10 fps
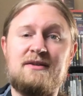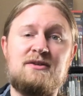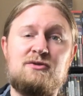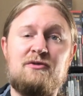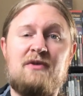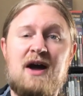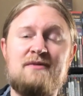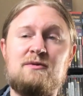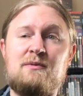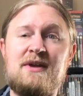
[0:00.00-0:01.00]
and 2-5s,
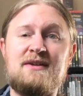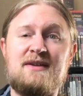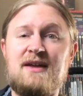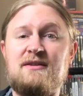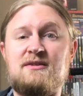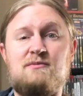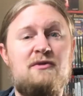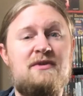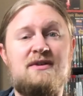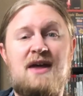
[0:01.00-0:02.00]
where we can take this and move
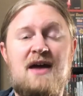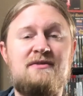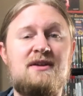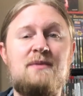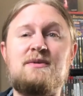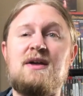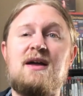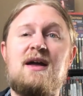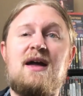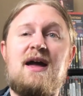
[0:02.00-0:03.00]
this in half steps
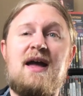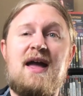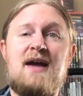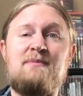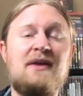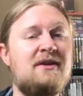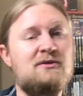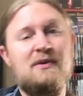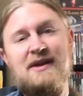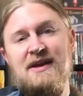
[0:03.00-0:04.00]
and make things
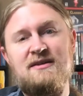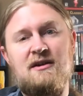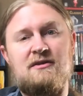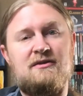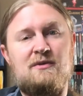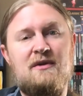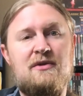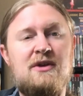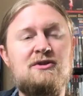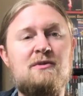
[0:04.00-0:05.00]
really easy on ourselves. We don't have to
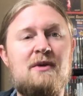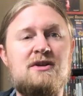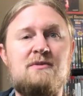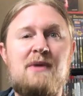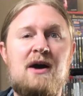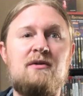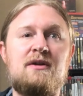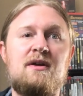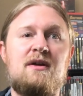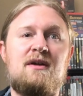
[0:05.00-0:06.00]
think so much about
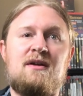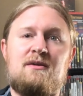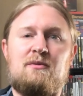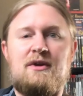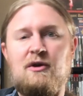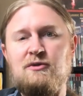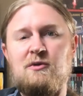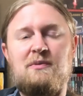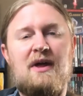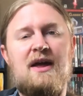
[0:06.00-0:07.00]
what notes we're
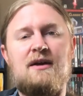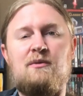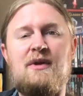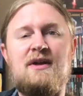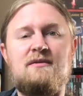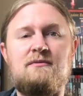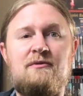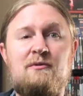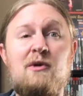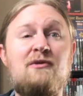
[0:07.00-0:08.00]
playing. We can
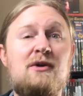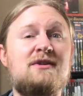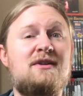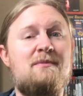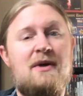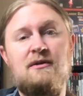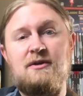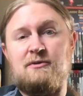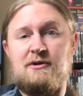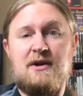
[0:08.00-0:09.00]
more focus on the melodies
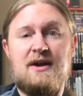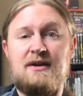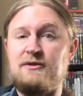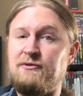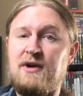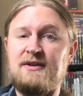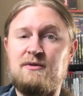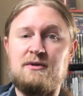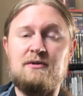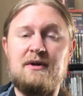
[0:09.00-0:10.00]
we're creating and the phrasing
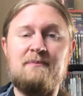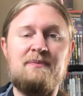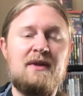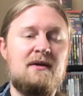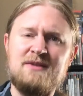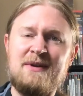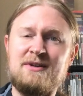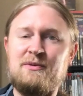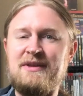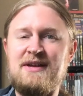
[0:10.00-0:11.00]
we're doing. This makes it
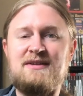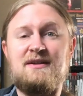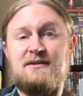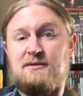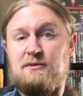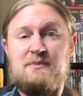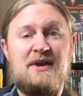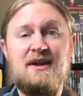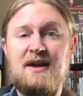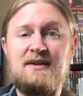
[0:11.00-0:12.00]
really easy to
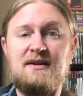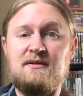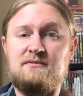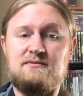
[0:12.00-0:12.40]
repeat an idea,